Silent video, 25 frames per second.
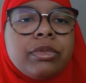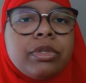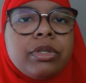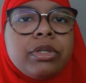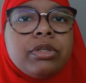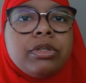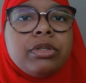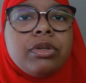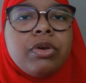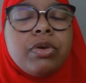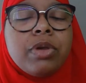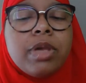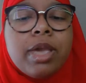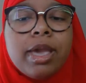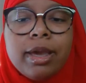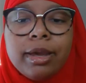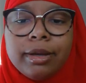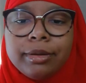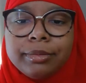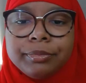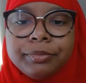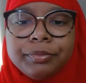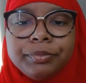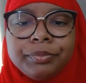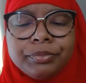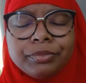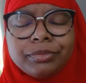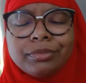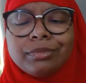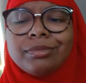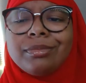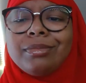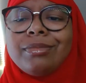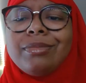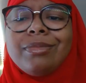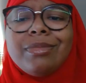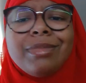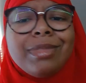So yeah,
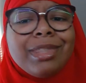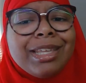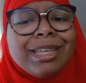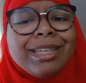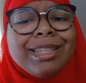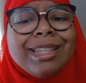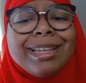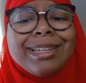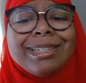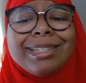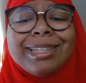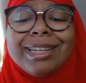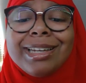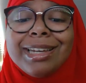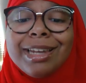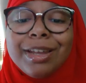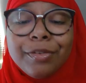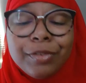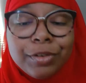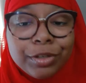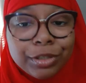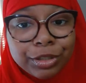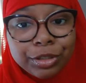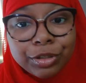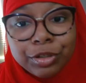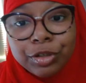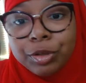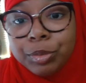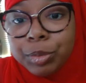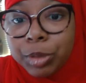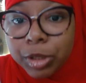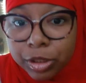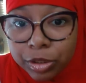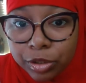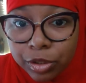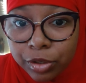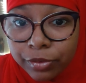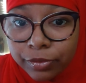that's the different streaming
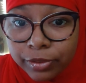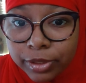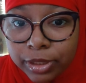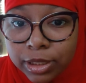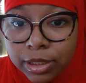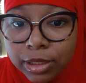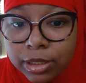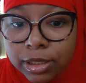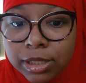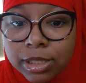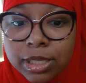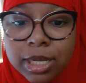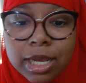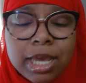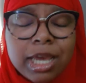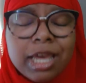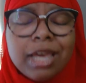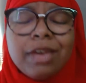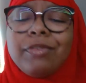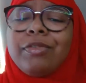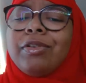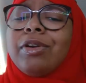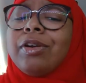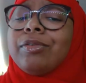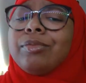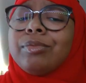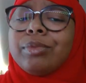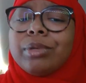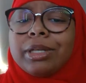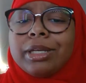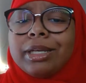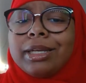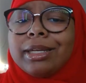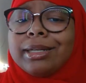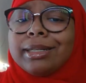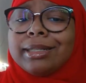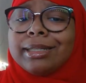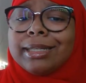services if you ever want to
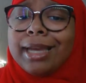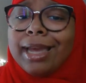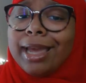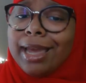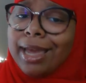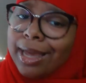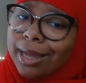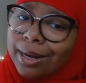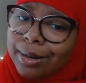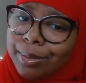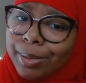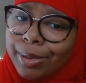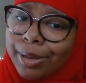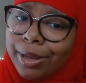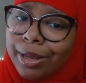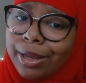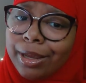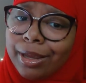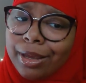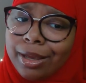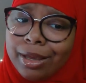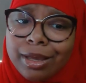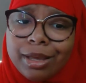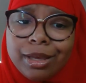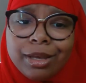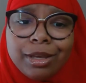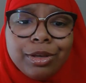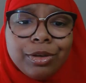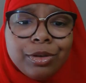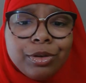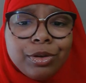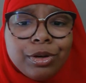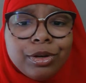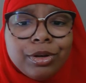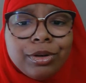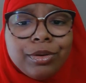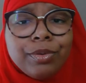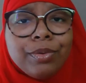get into anime, you
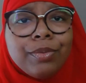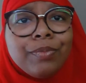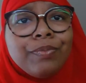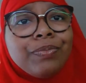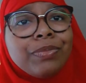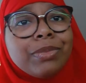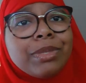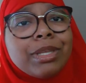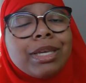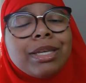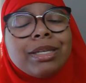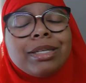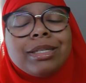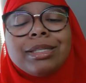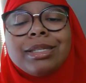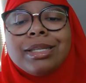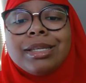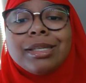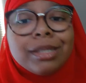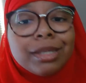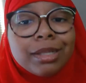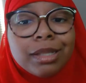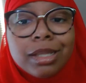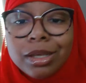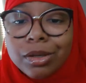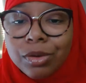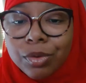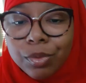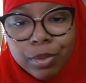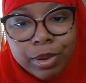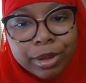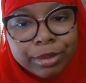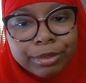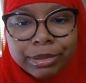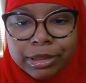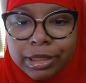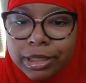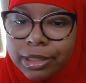know, because these are legal
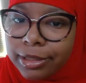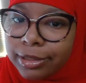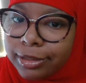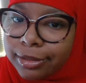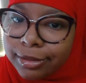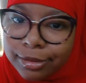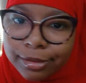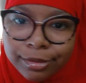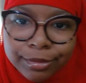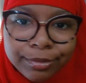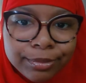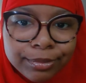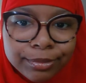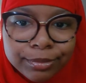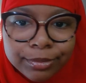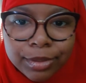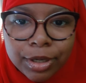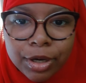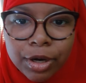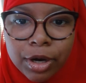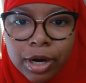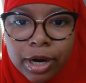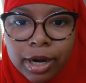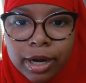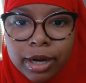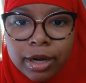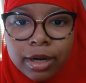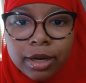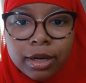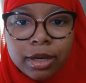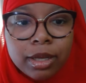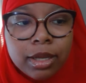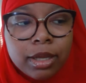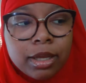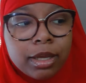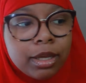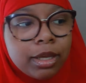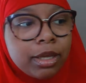websites. All right,
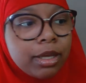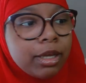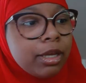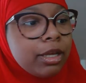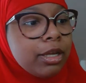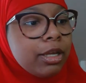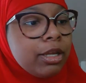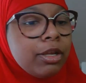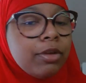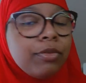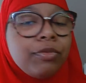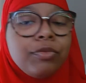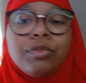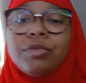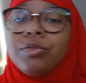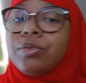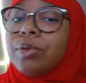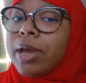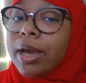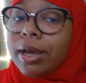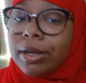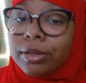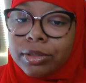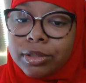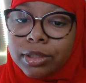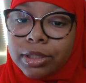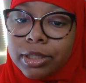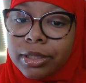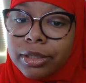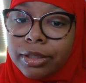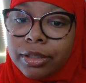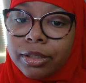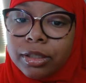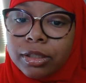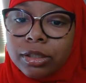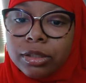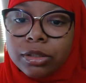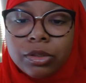if you
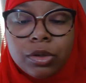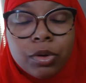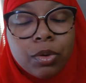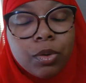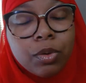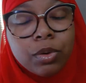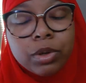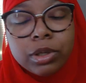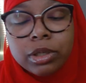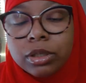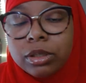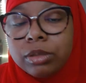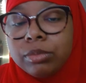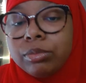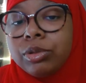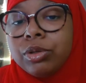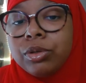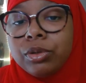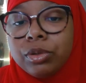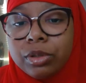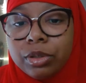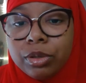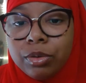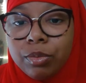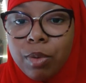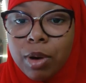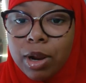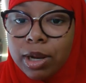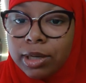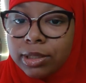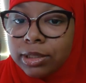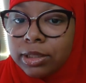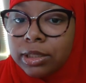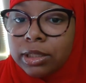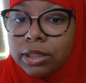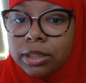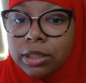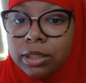downstairs on the computer
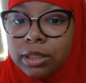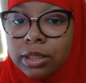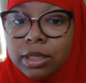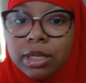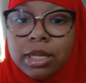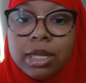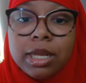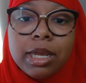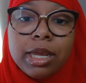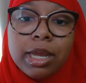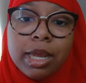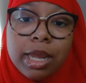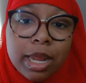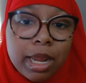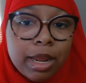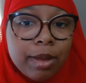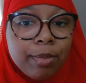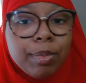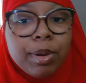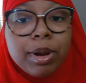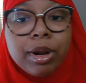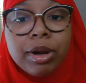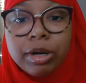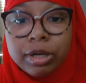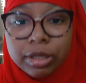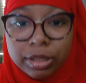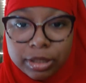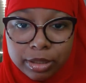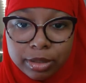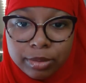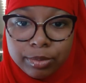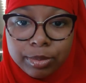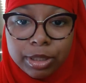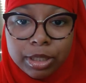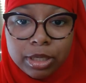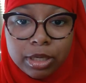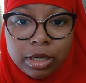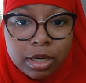watching it and your parents come
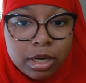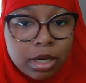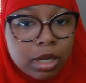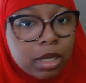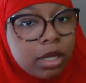in,